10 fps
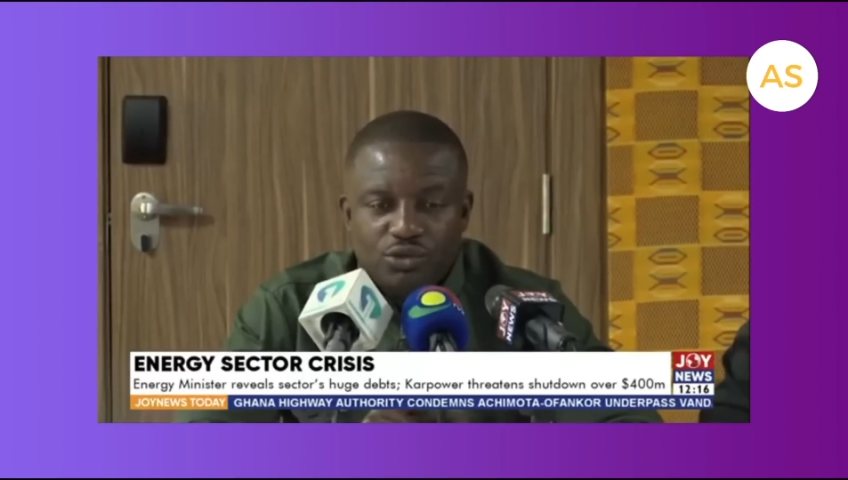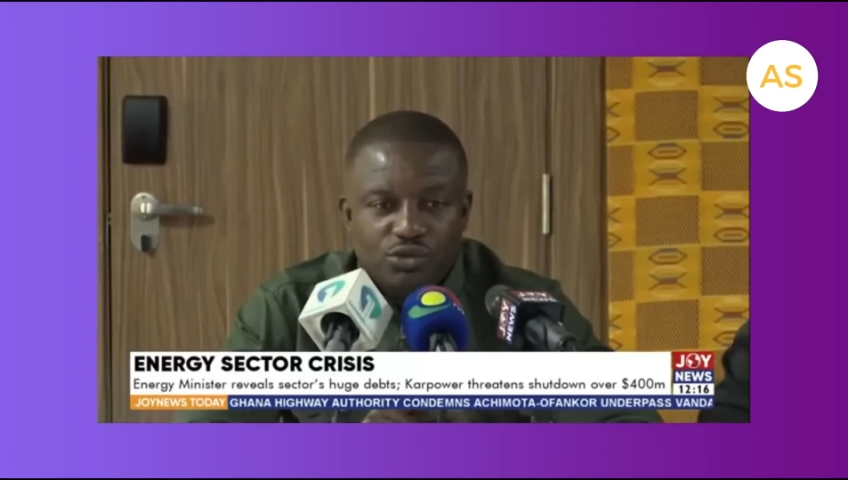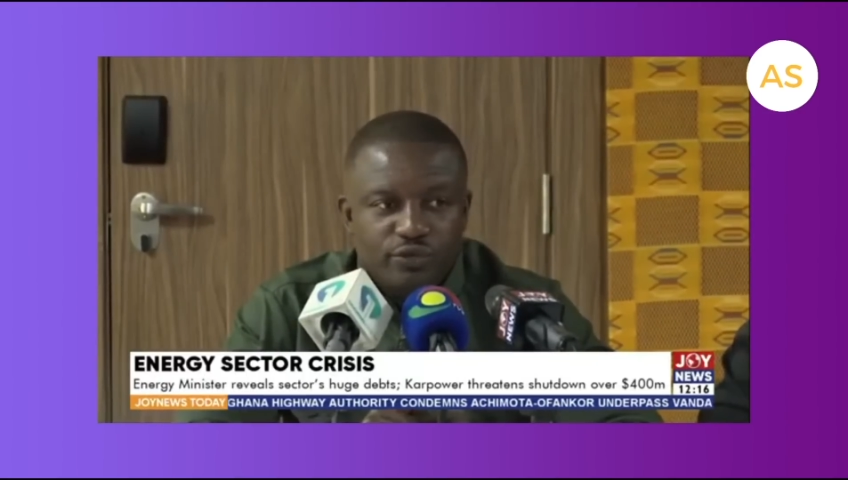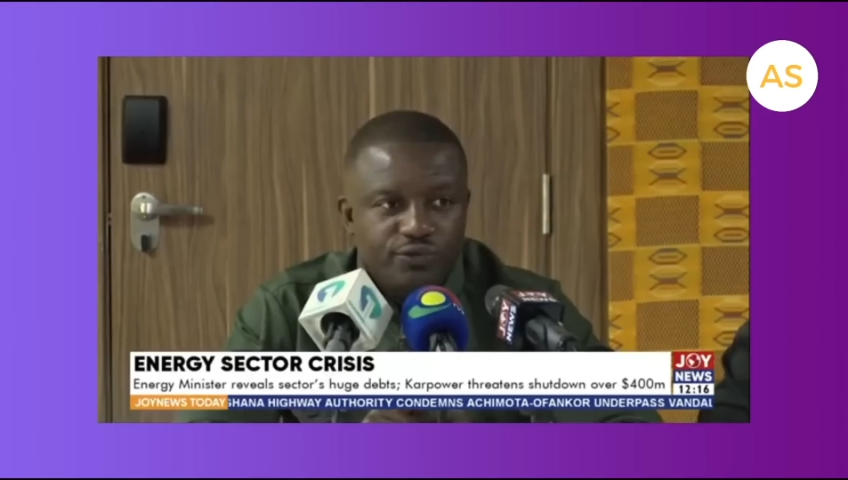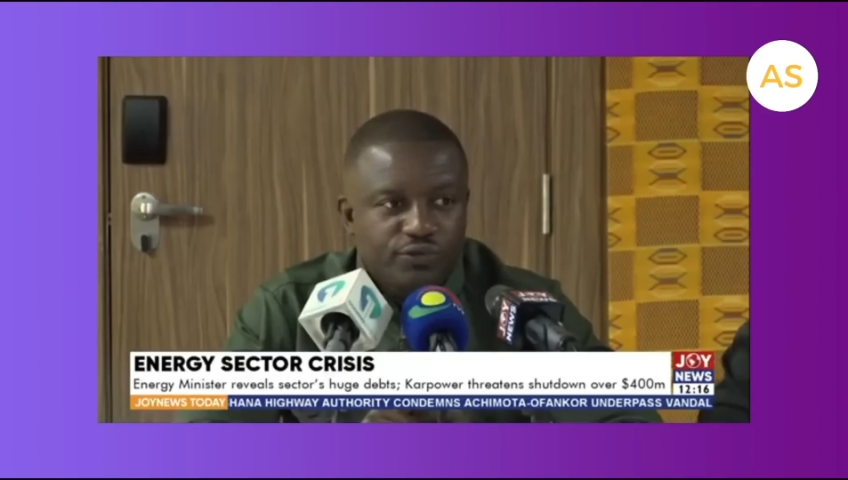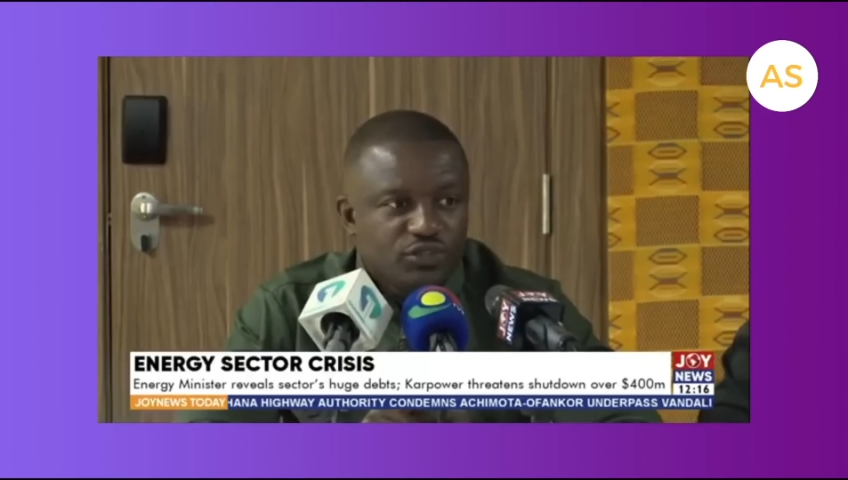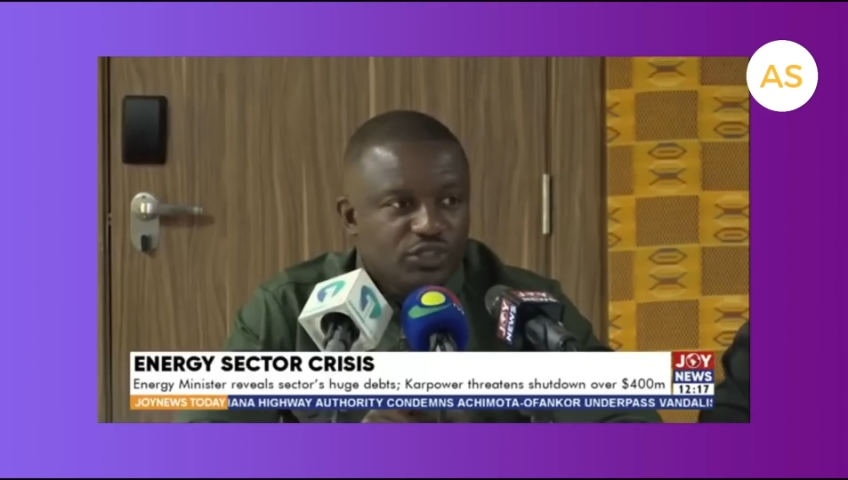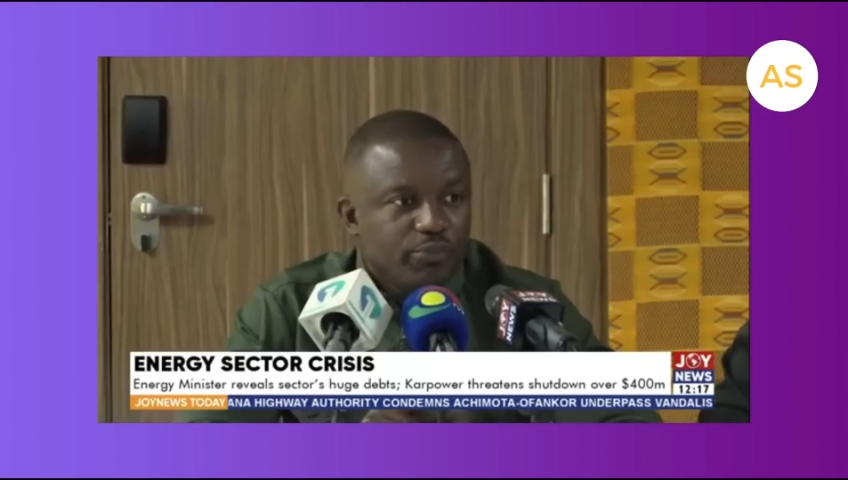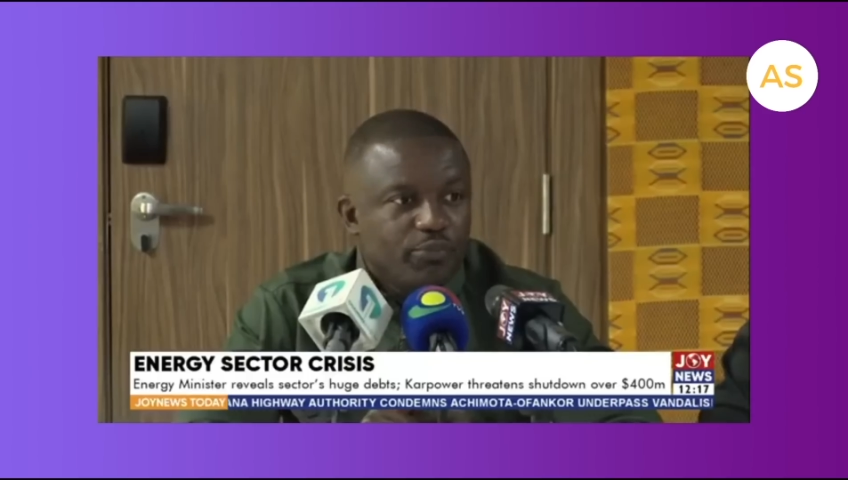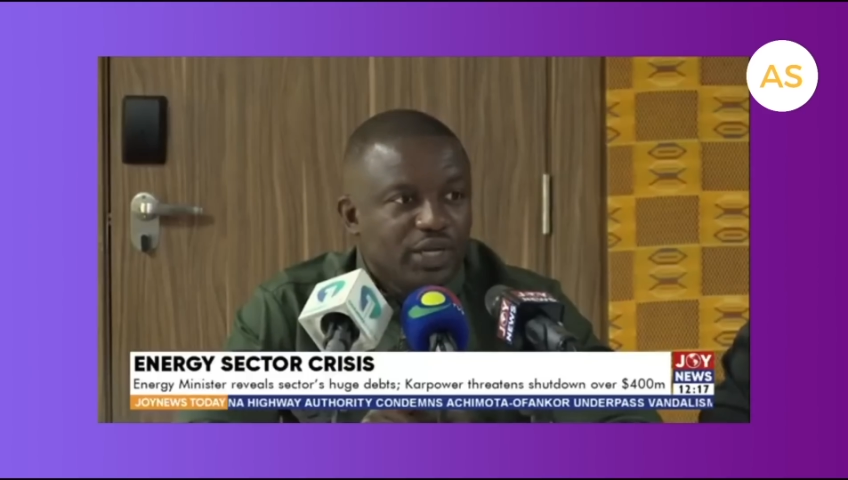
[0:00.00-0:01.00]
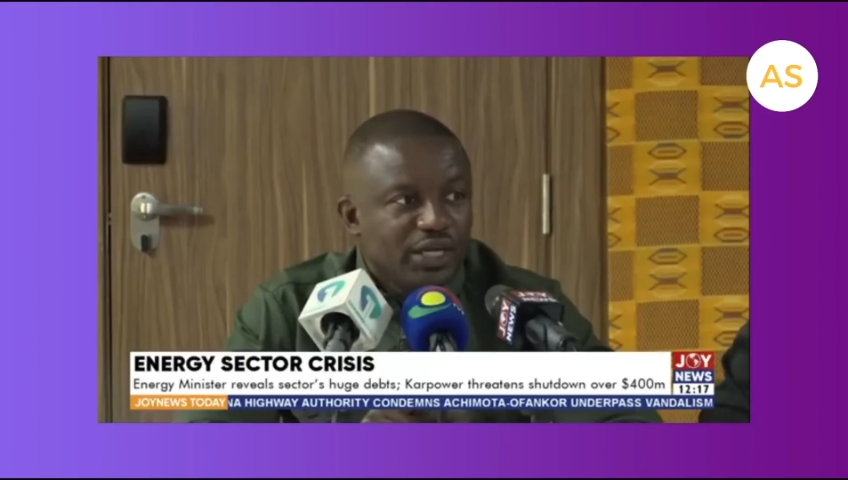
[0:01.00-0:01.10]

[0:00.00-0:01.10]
close to $15